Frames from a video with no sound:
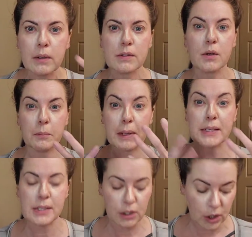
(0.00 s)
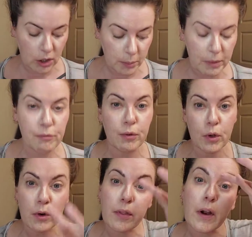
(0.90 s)
So it makes it look a little bit
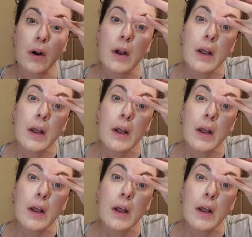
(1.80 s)
fuller there.